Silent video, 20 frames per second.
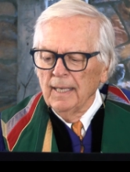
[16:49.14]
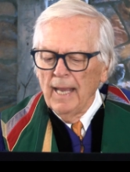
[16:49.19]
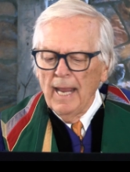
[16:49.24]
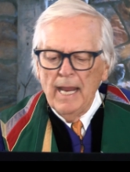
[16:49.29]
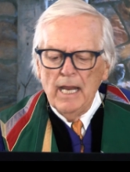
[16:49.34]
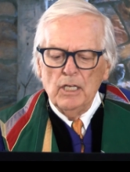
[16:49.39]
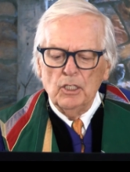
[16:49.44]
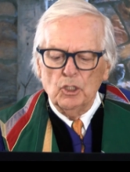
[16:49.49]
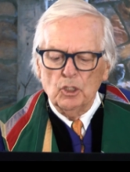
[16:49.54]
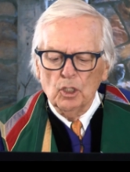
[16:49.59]

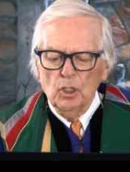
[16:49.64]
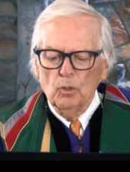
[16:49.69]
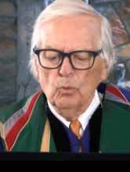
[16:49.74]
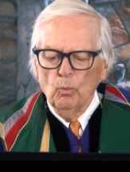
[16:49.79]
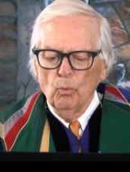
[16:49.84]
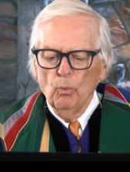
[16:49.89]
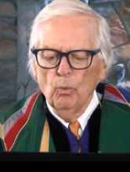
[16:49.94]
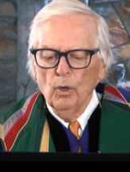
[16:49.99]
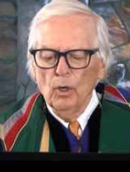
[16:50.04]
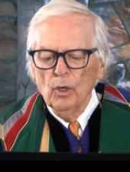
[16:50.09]
ancient
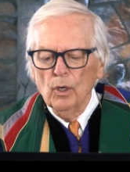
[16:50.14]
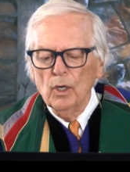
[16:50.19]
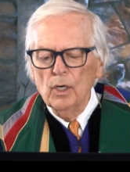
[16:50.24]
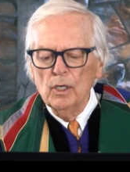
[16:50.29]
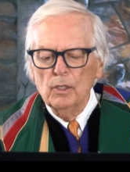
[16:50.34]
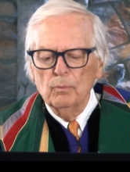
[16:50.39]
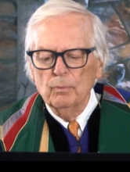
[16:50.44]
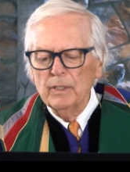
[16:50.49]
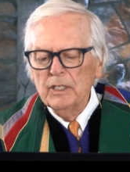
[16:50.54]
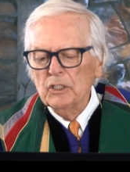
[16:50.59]

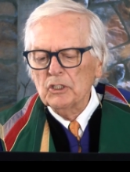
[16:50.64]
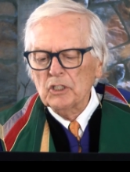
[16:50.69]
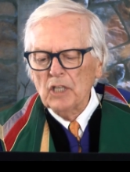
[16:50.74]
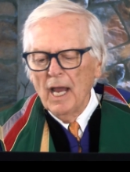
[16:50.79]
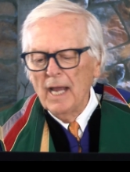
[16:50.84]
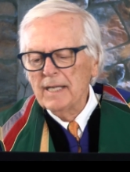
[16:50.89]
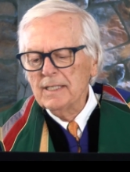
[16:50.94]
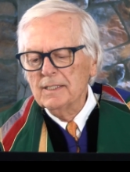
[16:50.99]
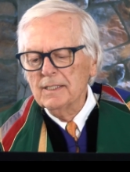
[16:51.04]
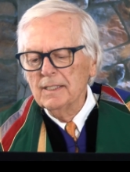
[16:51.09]
word
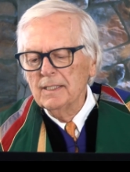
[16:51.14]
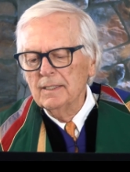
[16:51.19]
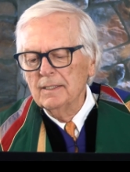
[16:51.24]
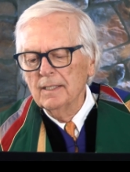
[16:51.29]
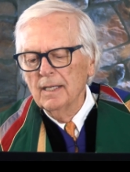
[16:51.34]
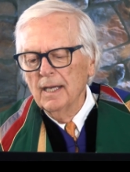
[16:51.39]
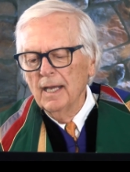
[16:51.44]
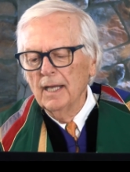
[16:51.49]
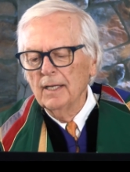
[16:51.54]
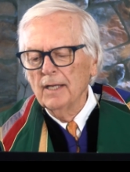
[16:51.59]
recited
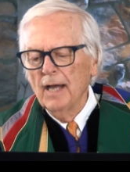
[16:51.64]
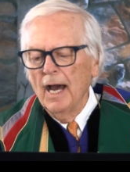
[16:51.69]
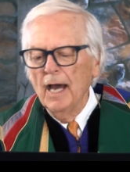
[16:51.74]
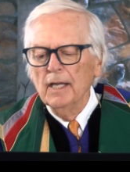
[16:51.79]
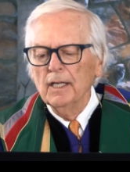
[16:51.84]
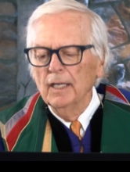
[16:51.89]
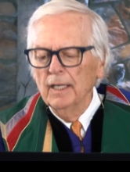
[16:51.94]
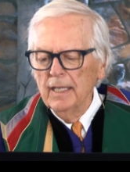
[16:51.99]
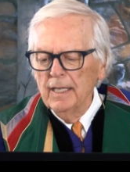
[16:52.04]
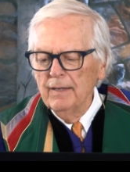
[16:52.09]
and
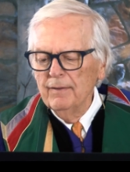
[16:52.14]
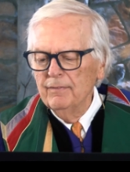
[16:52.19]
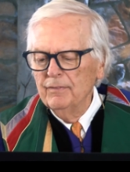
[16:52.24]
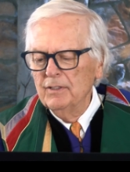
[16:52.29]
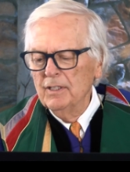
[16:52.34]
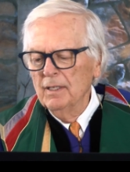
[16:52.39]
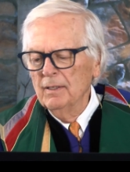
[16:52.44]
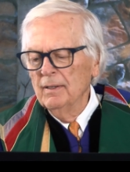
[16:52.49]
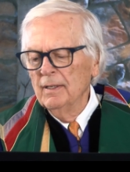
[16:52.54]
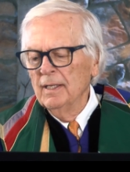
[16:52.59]

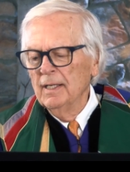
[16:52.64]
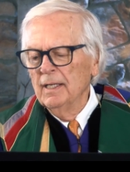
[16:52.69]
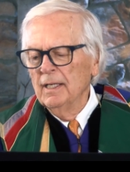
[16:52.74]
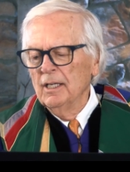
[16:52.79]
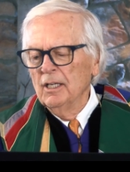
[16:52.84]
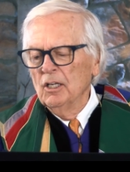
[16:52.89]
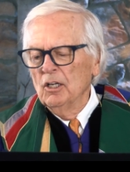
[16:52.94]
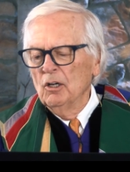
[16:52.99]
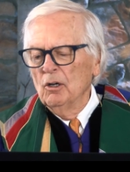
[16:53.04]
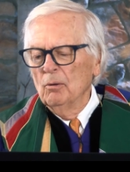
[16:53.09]
unlived,
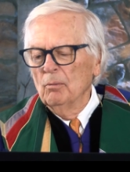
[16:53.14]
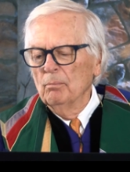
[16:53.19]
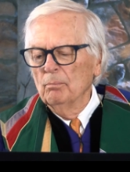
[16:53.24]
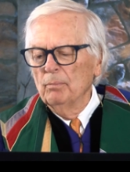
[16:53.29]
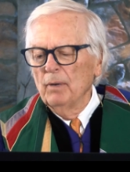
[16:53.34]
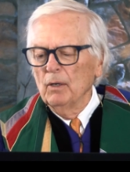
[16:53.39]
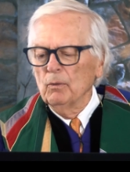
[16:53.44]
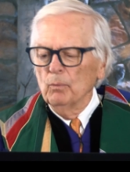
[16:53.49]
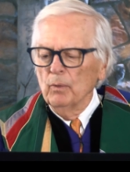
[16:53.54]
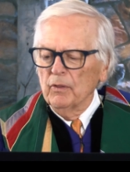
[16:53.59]

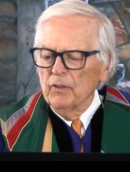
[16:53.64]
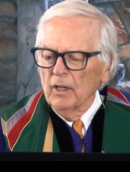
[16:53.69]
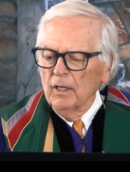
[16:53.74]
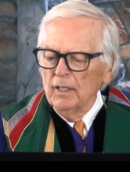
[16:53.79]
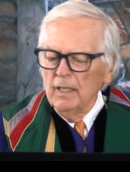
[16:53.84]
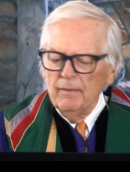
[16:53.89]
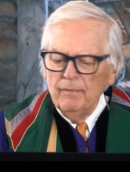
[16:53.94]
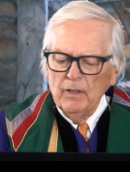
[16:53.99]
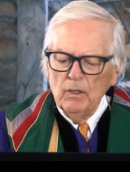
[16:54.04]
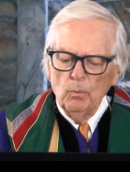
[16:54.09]
but with a
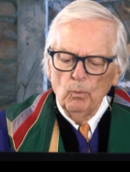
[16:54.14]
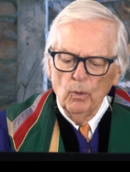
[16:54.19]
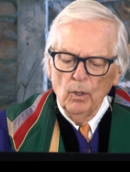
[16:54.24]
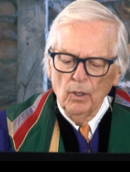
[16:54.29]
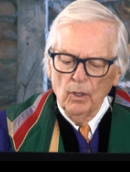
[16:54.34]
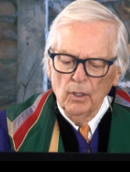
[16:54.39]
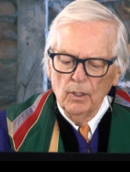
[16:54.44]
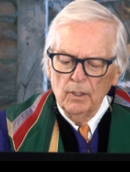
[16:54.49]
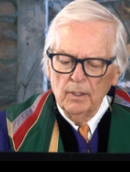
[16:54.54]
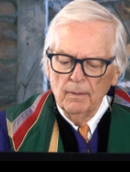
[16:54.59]
living
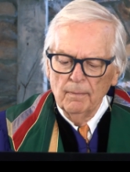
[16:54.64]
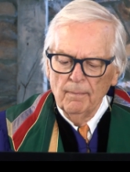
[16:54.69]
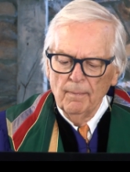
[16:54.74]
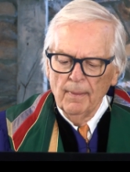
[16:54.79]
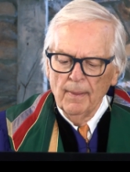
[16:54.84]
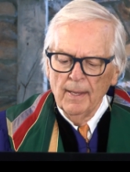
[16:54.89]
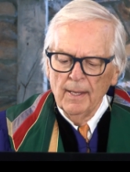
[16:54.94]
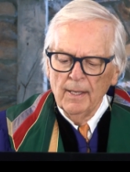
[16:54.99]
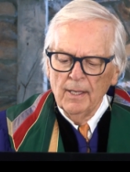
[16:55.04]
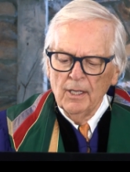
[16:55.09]
word
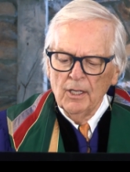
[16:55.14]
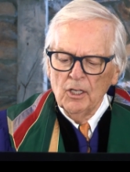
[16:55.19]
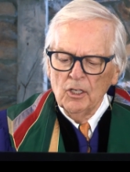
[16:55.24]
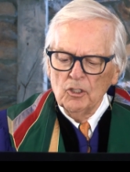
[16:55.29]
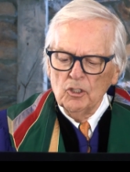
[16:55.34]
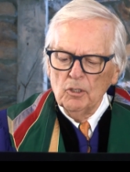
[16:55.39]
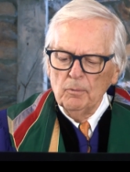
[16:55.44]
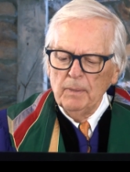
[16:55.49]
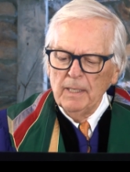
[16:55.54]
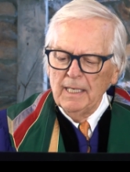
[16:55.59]

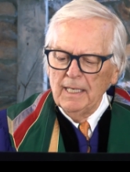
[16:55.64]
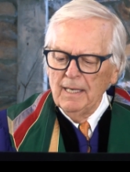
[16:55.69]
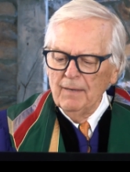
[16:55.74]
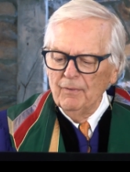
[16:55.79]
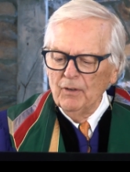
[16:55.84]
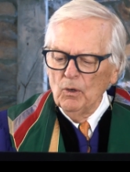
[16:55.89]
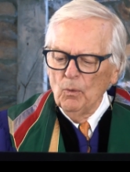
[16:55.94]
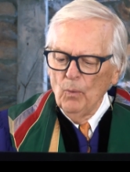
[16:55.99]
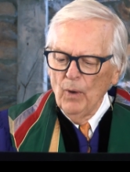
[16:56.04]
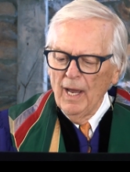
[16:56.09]
to be
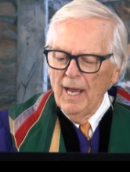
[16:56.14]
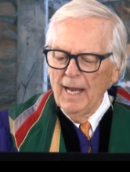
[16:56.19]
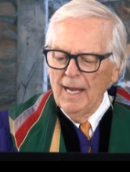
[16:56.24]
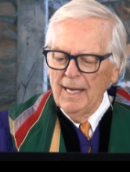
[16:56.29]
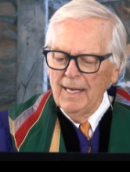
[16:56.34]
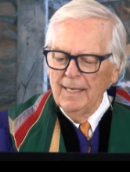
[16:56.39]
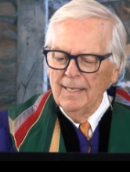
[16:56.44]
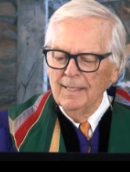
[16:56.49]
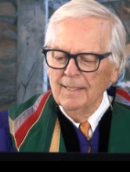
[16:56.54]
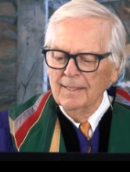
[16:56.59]
given
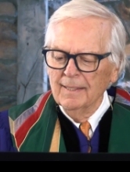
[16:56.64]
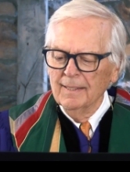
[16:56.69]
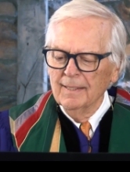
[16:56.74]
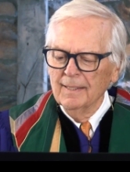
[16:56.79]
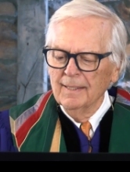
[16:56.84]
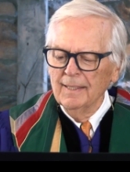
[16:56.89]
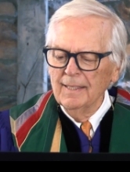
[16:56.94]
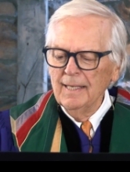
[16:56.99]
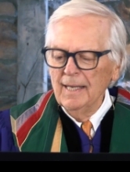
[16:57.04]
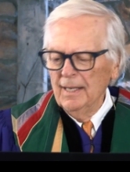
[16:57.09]
away
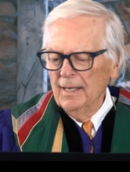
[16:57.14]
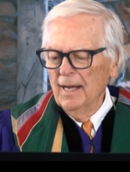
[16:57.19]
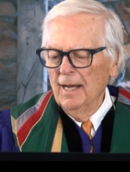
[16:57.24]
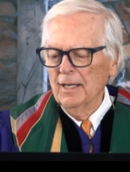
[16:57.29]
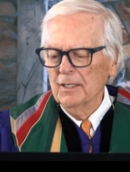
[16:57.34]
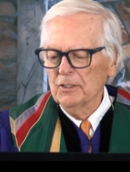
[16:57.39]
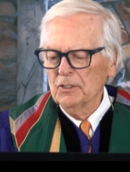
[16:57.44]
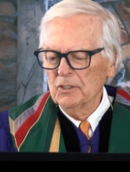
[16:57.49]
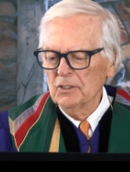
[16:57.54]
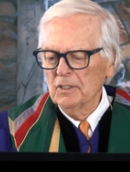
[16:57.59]
in
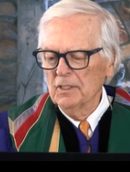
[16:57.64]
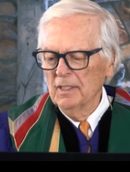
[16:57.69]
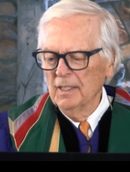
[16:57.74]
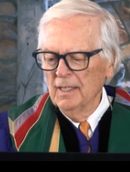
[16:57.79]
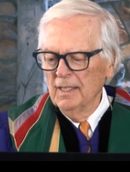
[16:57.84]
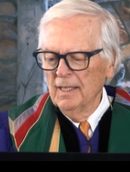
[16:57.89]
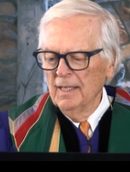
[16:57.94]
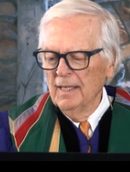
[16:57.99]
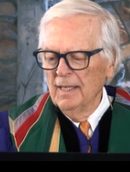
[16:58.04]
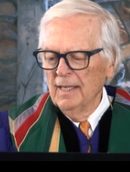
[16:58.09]
us
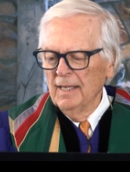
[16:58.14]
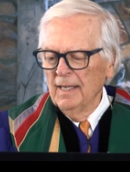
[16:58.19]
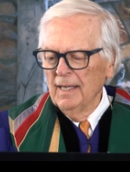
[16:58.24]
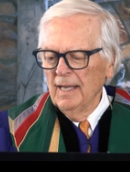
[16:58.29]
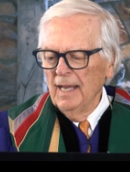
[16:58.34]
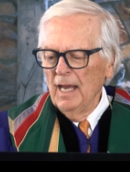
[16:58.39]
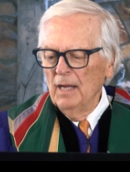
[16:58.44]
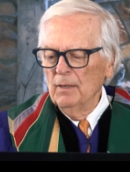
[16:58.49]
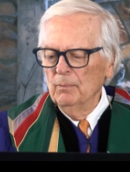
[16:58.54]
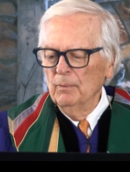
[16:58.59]

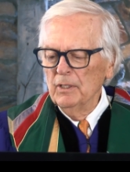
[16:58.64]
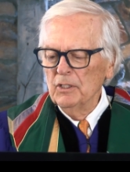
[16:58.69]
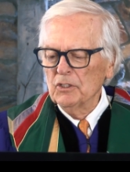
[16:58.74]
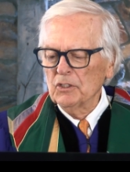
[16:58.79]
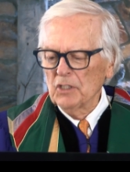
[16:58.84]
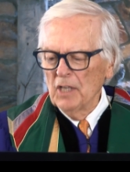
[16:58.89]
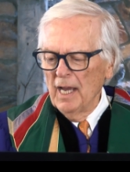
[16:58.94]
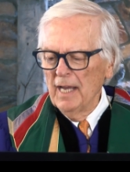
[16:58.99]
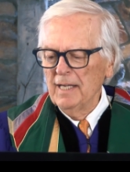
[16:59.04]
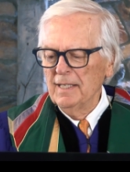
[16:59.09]
and
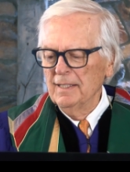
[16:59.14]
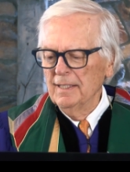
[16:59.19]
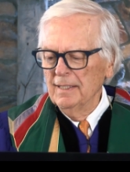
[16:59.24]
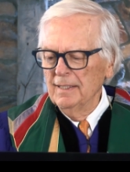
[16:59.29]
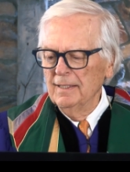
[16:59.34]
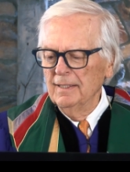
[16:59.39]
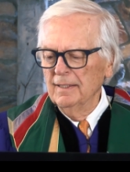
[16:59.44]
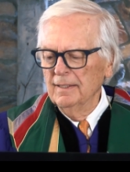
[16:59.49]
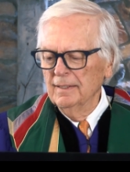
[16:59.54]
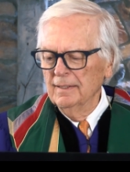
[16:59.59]

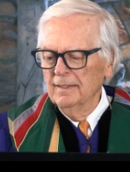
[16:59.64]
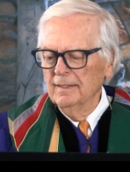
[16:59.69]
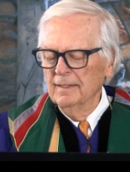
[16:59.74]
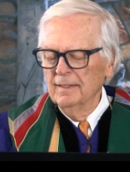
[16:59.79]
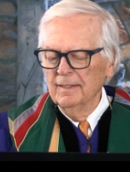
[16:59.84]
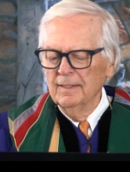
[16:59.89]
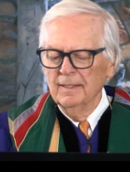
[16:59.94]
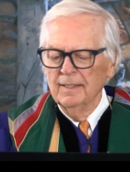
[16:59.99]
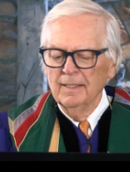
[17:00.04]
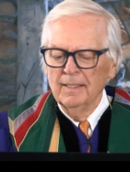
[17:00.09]
recited
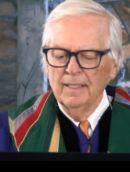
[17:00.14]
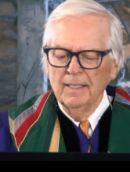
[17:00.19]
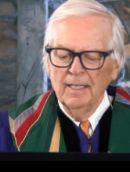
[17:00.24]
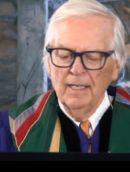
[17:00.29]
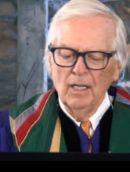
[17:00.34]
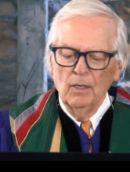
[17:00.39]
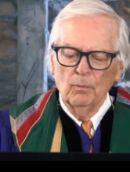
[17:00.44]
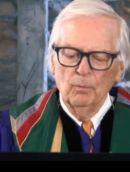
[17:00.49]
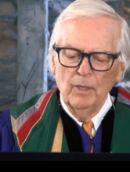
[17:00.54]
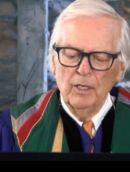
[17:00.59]

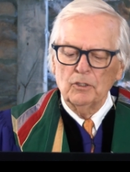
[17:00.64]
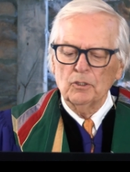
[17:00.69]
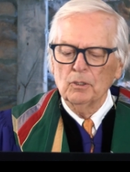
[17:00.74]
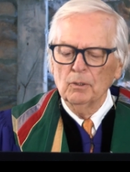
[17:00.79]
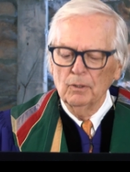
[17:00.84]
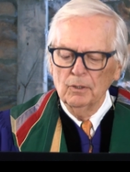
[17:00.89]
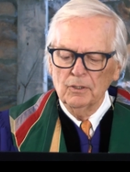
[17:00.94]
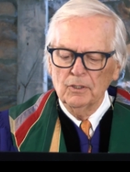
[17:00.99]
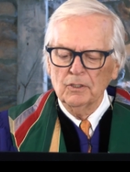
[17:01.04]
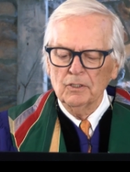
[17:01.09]
in
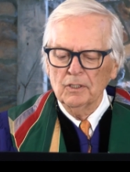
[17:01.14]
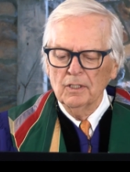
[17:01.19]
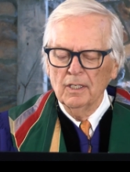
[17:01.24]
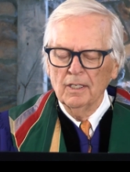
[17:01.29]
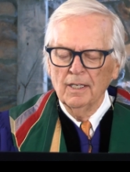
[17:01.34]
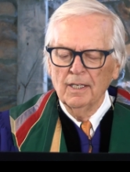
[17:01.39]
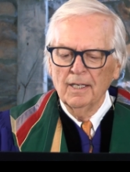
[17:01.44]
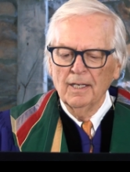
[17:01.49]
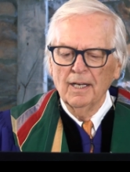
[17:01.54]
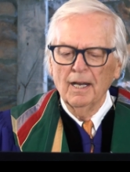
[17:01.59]
rituals
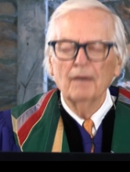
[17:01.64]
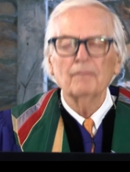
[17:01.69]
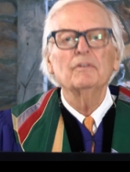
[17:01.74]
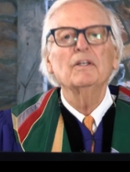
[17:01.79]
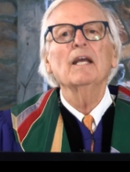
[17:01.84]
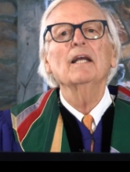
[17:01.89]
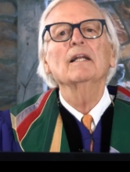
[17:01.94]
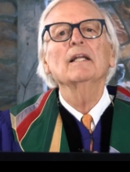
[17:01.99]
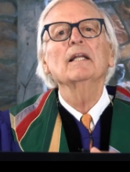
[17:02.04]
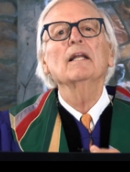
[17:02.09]
of
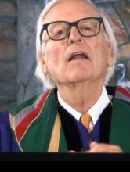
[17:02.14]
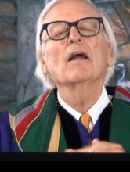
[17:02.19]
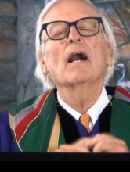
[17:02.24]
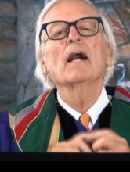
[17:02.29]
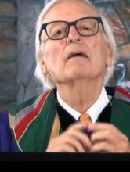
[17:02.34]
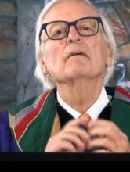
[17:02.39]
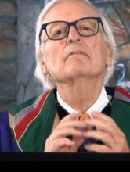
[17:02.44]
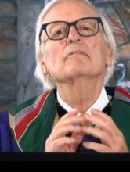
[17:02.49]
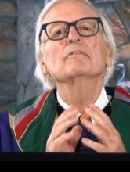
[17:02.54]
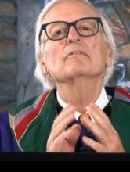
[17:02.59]
daily
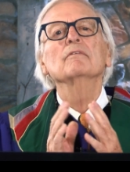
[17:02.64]
life.